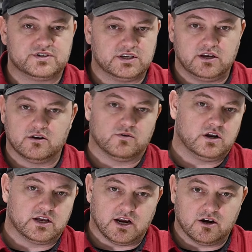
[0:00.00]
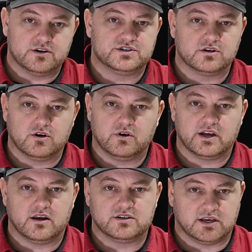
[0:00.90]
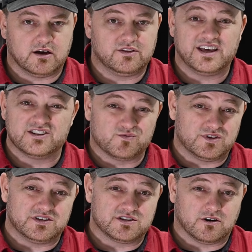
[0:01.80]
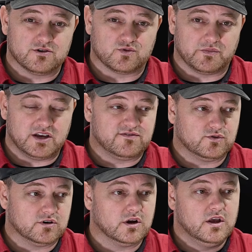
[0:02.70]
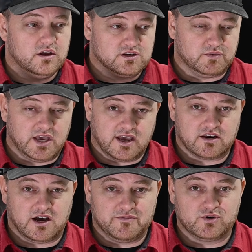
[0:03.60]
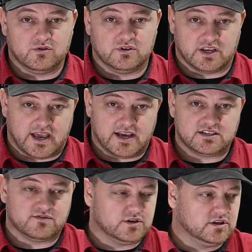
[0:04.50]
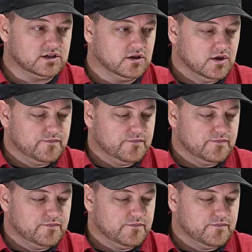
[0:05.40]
city and running errands and going out of town. That is what these cars were made for, to be economical and gas friendly.